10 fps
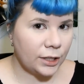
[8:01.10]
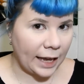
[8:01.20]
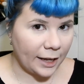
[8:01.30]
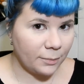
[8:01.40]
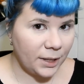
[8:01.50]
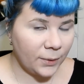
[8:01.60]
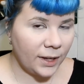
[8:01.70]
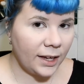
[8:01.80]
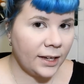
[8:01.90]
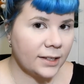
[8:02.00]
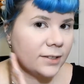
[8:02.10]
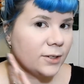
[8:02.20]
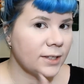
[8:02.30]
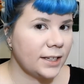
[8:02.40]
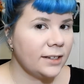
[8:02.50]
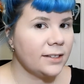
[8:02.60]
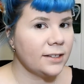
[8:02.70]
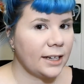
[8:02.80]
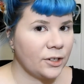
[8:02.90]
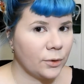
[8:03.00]
can be okay, because your skin is
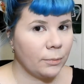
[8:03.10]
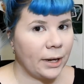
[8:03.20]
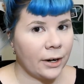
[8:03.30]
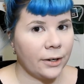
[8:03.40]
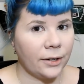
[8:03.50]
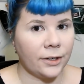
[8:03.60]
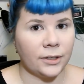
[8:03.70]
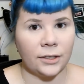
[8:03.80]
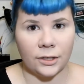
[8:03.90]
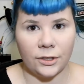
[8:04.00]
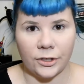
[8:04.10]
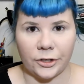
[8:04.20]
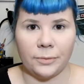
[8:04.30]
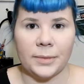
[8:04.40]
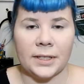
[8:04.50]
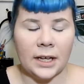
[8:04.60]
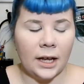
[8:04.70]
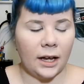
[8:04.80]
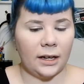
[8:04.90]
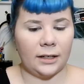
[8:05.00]
a natural barrier to germs.
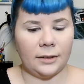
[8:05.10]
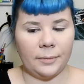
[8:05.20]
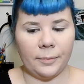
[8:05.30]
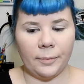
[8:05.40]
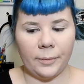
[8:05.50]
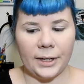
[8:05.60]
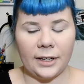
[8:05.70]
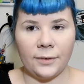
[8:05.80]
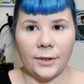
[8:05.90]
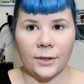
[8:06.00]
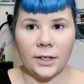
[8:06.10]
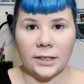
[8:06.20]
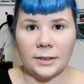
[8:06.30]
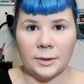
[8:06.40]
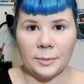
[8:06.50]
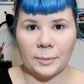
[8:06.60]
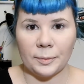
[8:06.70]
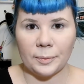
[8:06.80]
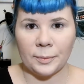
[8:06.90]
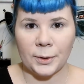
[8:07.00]
But if you're gonna
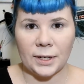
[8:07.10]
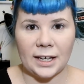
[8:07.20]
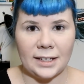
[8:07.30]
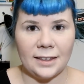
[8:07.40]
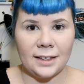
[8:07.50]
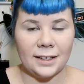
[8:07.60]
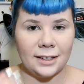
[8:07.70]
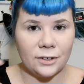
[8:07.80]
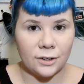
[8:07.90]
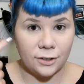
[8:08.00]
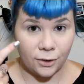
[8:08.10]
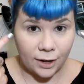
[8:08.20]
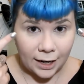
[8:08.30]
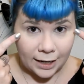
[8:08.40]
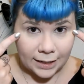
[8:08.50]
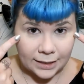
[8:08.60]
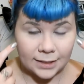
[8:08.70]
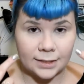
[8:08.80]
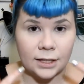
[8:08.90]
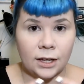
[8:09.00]
put anything near your
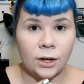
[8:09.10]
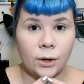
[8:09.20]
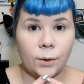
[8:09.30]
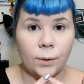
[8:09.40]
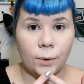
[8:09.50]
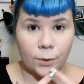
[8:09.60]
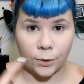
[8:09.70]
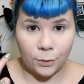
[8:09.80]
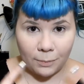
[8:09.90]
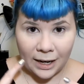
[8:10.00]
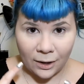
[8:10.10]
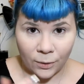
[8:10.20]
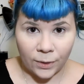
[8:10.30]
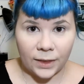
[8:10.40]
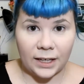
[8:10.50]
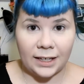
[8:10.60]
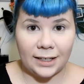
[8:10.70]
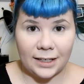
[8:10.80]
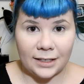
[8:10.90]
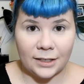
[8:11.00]
eyes or your mouth,
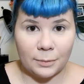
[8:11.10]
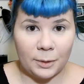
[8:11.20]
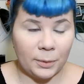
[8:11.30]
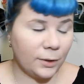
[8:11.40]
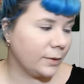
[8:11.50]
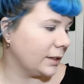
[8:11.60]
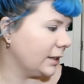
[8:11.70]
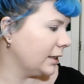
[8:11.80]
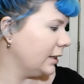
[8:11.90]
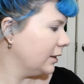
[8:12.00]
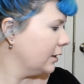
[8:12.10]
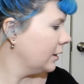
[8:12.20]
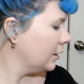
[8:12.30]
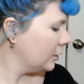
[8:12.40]
it needs to be perfectly clean.